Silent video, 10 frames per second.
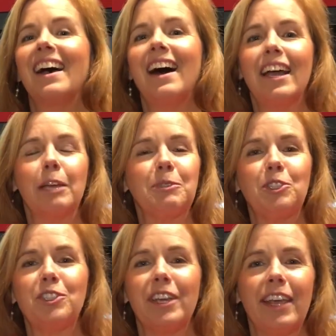Hi, I'm
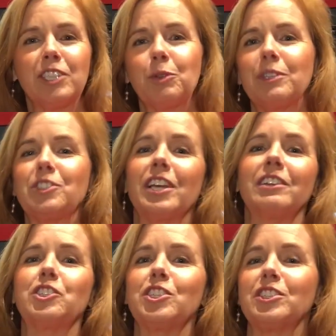Suzanne Cantor with
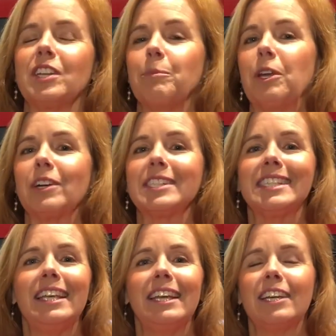Techlicious, and I'm here at
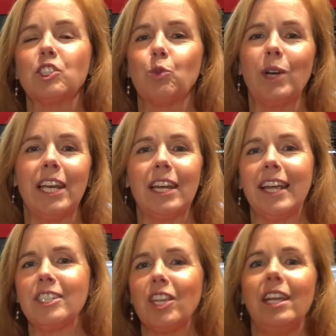CES
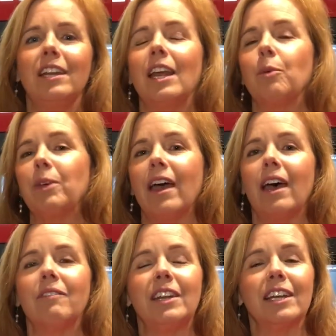2019, and we
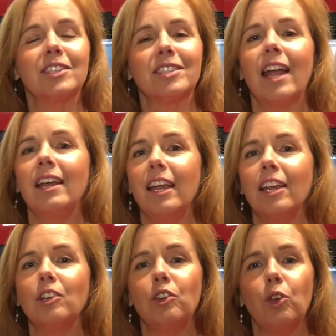have an exciting
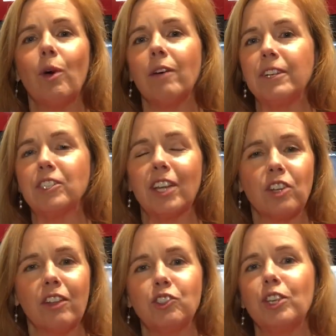new oven
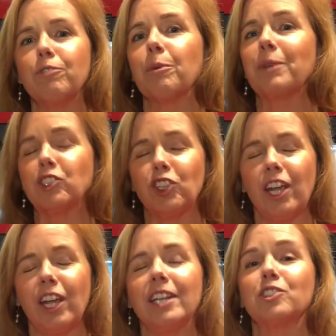technology from
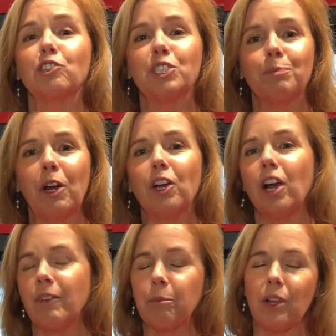KitchenAid. It's our Smart
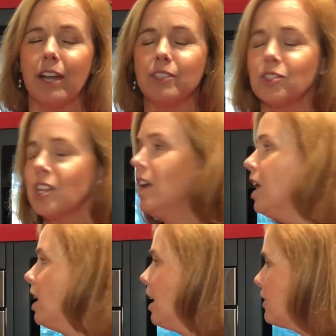Oven Plus.
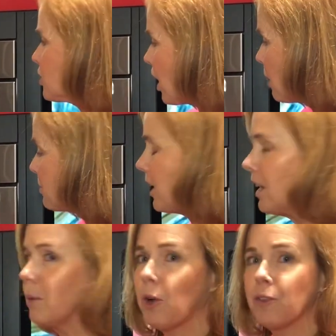This comes
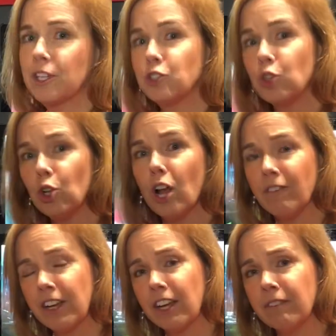in both a dual
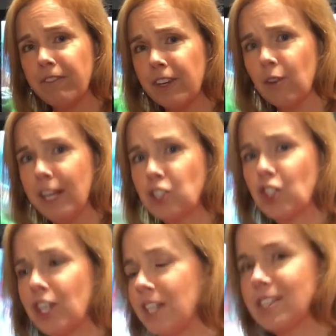oven
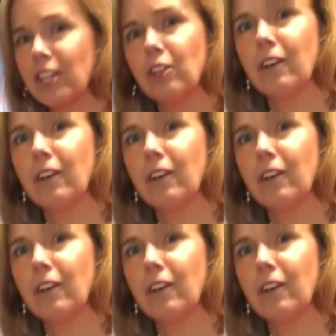configuration, a single